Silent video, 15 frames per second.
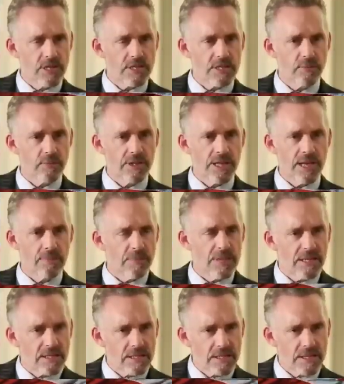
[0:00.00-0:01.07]
precisely what that
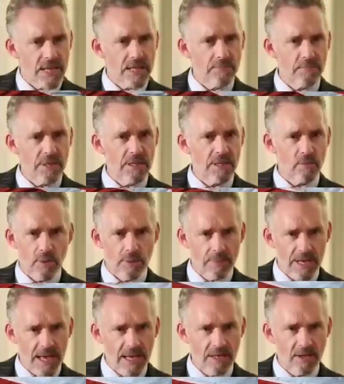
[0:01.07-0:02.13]
means. Does that mean that
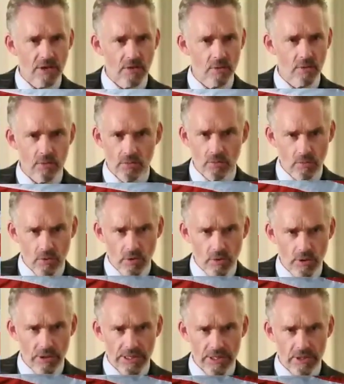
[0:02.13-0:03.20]
women had no
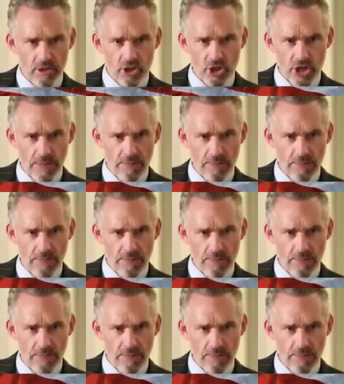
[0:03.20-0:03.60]
role in